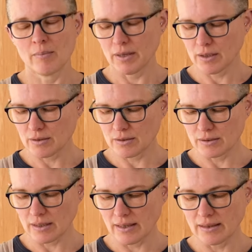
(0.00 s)

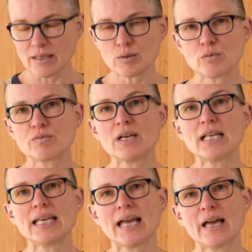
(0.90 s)
because this will
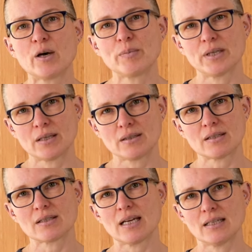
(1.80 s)
really help in
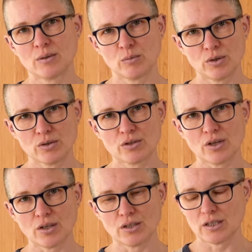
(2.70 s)
understanding what your
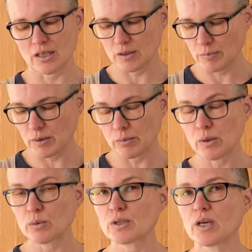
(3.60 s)
starter does, but it
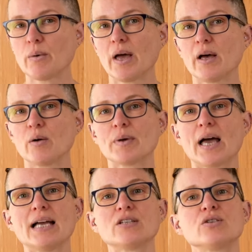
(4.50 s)
will also help
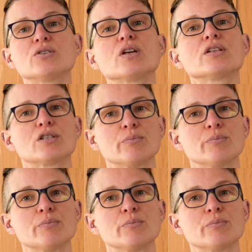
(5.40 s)
as you start